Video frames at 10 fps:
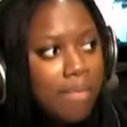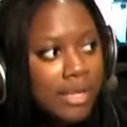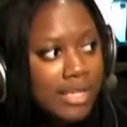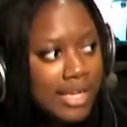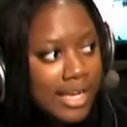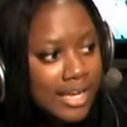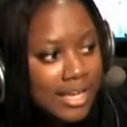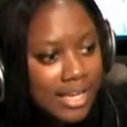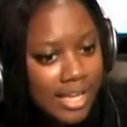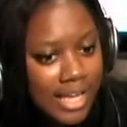But like,
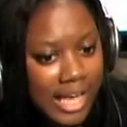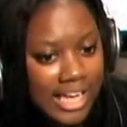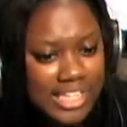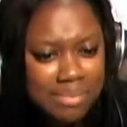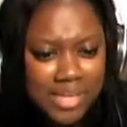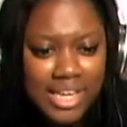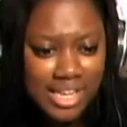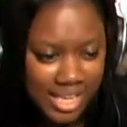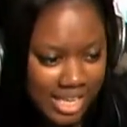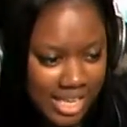it seems like
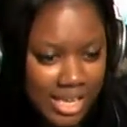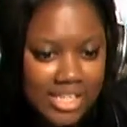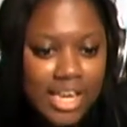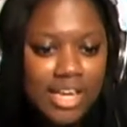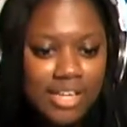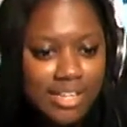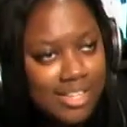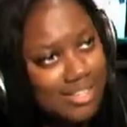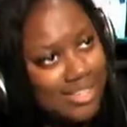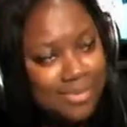he's like
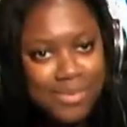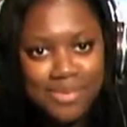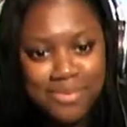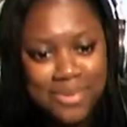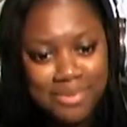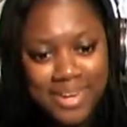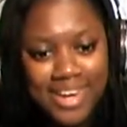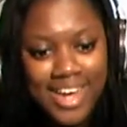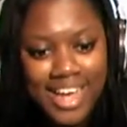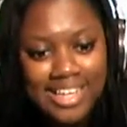this is, this is really weird.
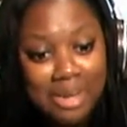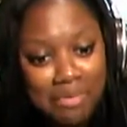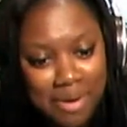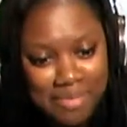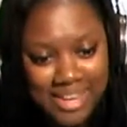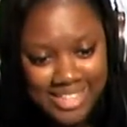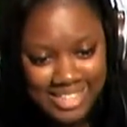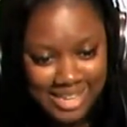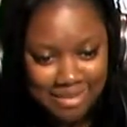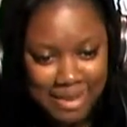He's like rubbing his
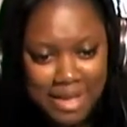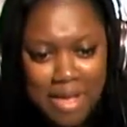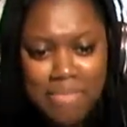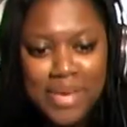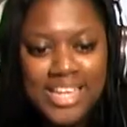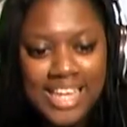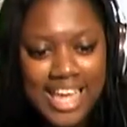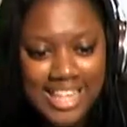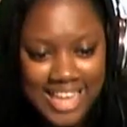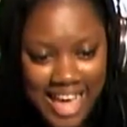stomach, but he's
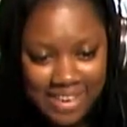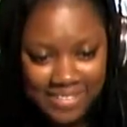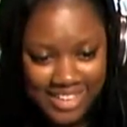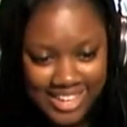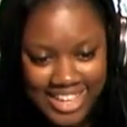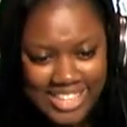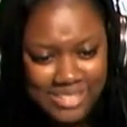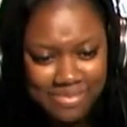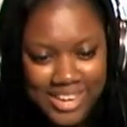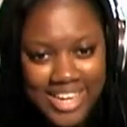like laughing, like
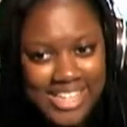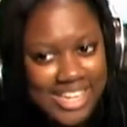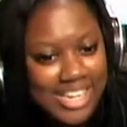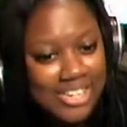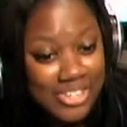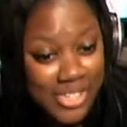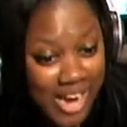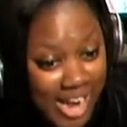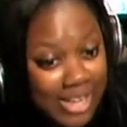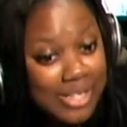it's funny. It's like your
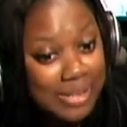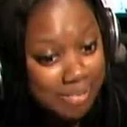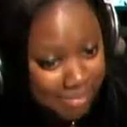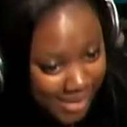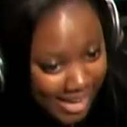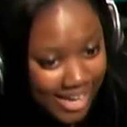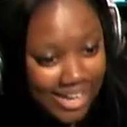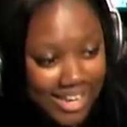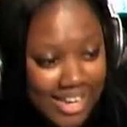child's yeah, big.